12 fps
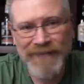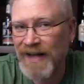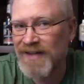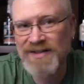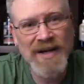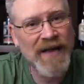
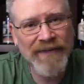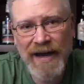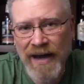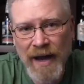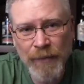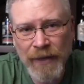It's not
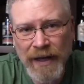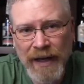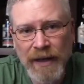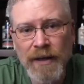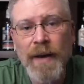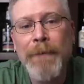that
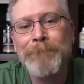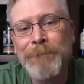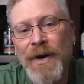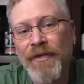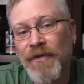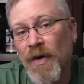complicated.
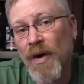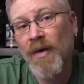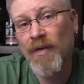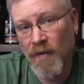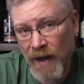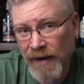But there are a
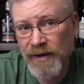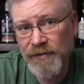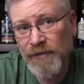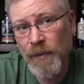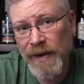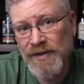lot of
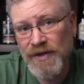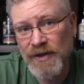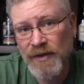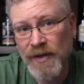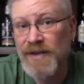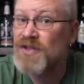different ways to
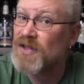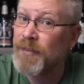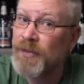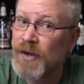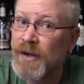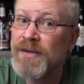do it,
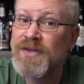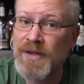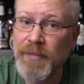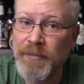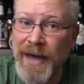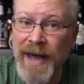some good,
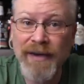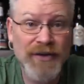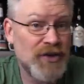some bad.